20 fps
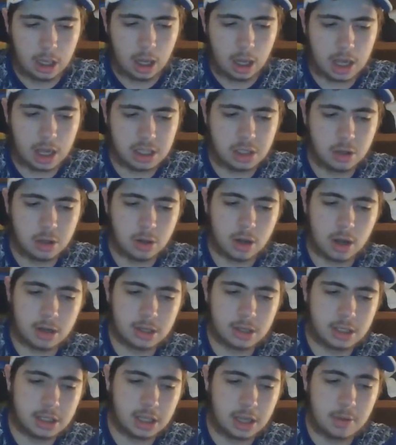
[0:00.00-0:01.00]
I still go to
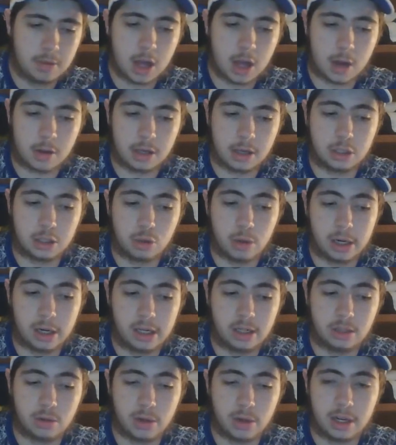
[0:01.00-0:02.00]
sleep going, is
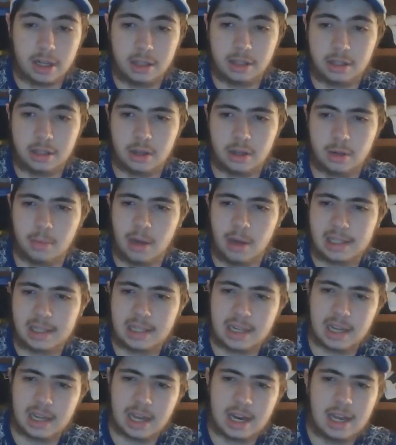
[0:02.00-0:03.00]
2022
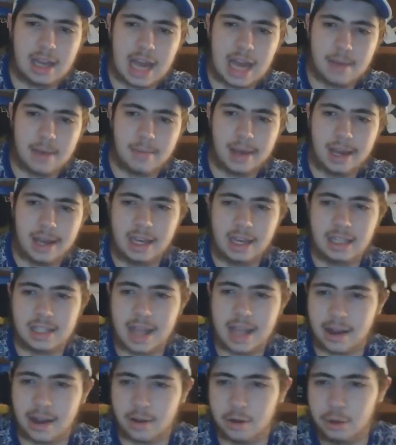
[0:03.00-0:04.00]
Munster going to get me? He's
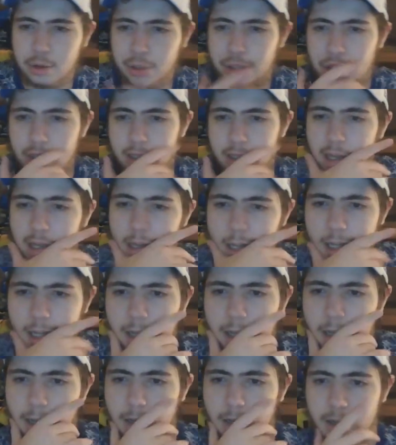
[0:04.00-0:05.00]
that good.
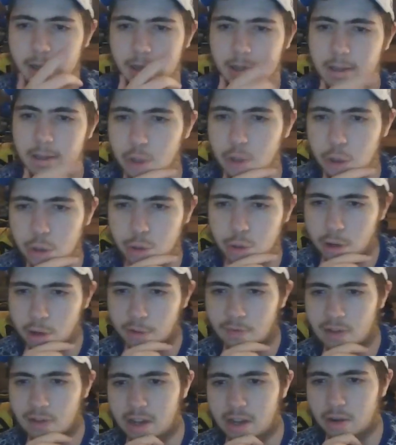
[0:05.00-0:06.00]
Drew
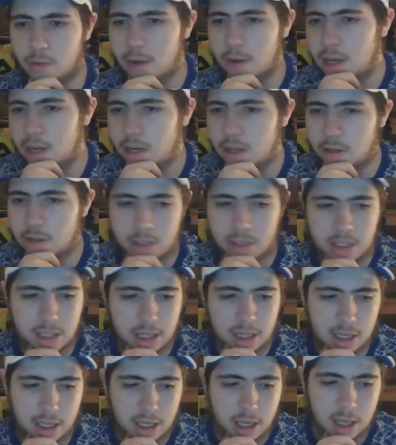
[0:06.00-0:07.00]
Feet, where do you
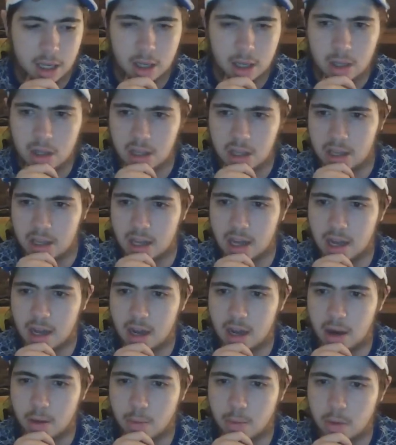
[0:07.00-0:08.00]
see
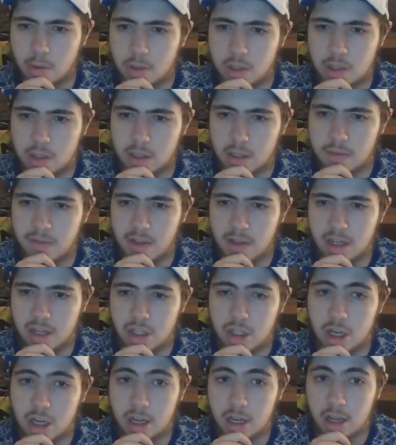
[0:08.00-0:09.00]
the Roosters
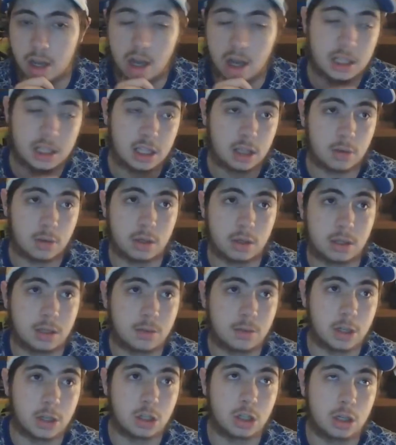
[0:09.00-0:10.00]
finishing? I see the
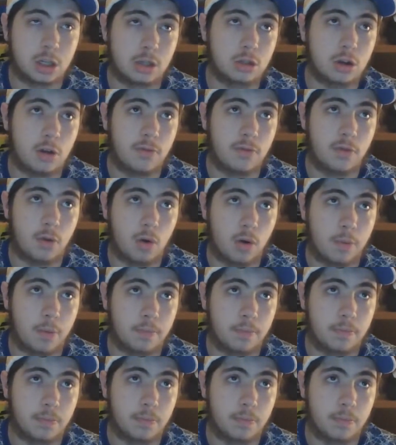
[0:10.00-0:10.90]
Roosters finishing top 4.